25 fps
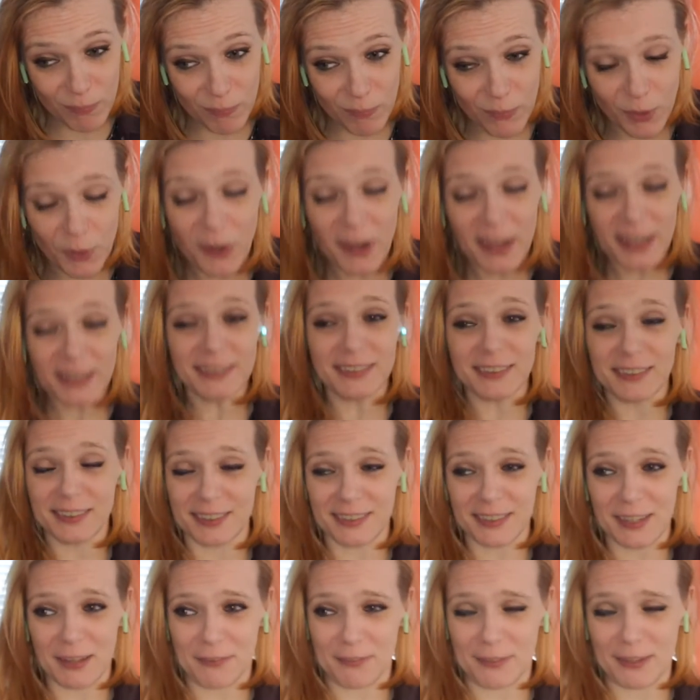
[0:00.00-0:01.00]
crazy
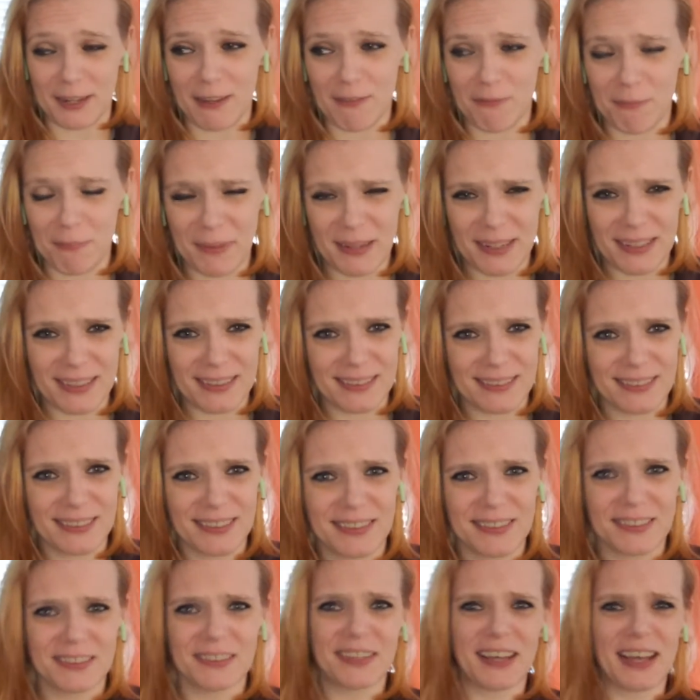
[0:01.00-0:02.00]
stuff that I've been
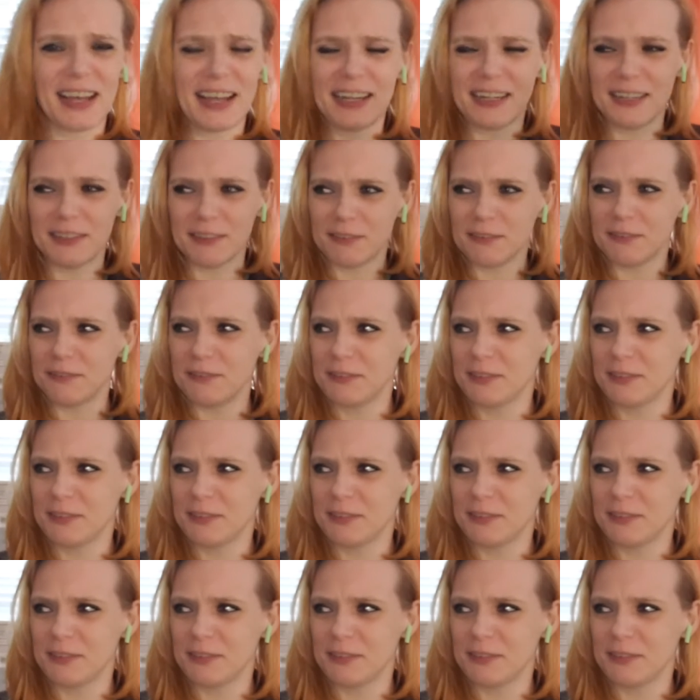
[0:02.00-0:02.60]
still kind of,